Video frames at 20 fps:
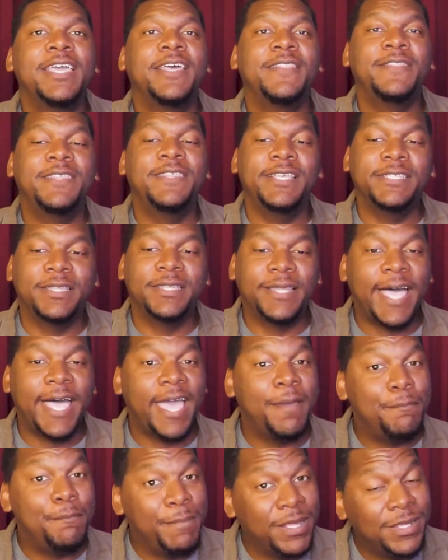these
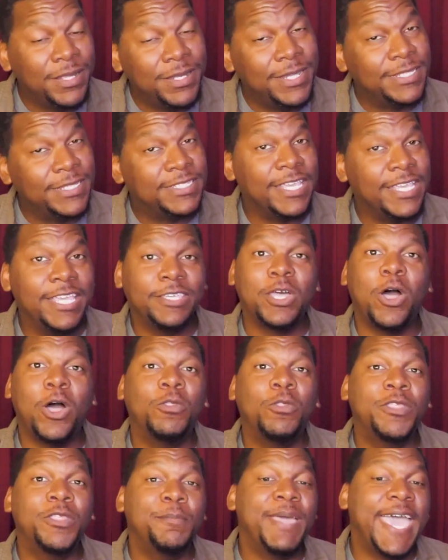liabilities and
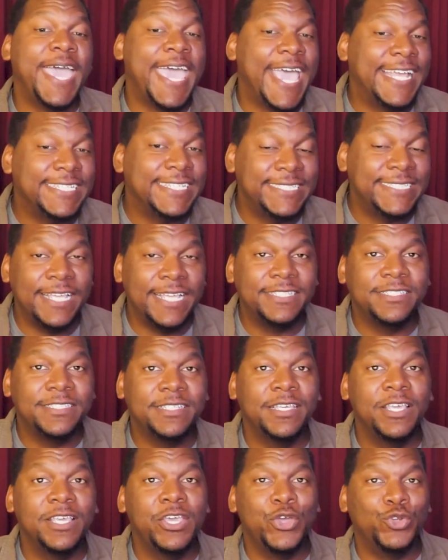call them assets
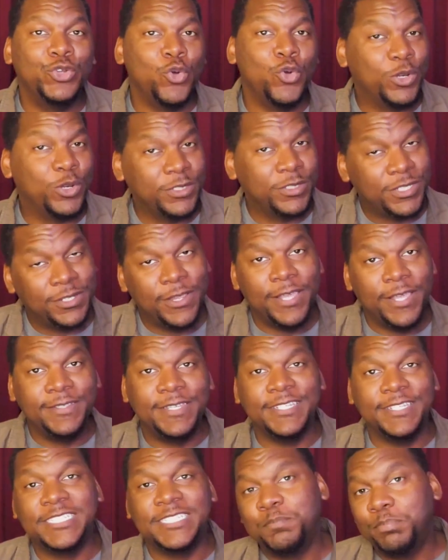in order to
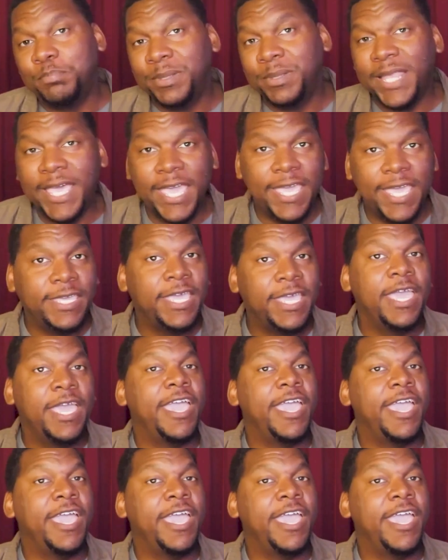display